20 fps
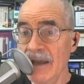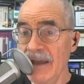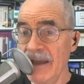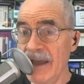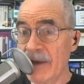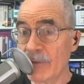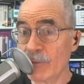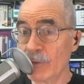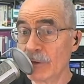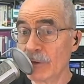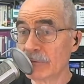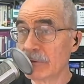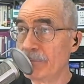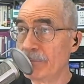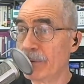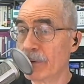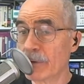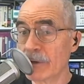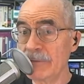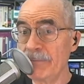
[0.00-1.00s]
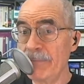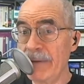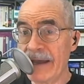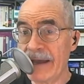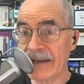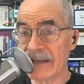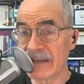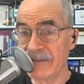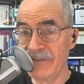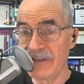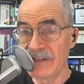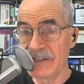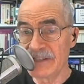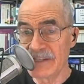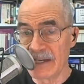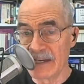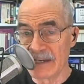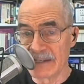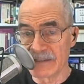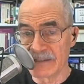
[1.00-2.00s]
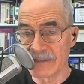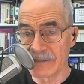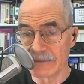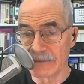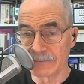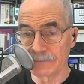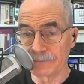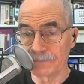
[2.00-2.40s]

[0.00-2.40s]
and will report back if it does.